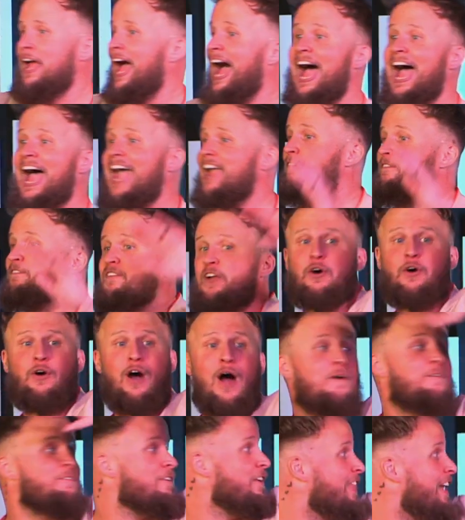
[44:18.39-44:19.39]
Hey, if you're
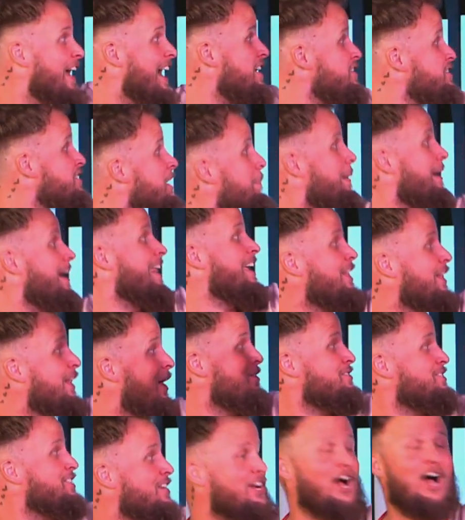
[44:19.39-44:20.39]
over there, somebody
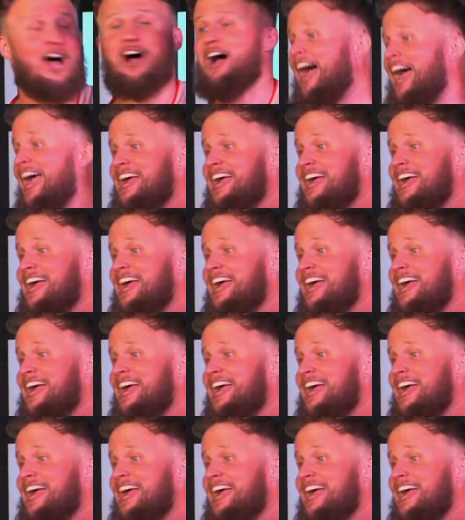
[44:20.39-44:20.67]
close to y'all,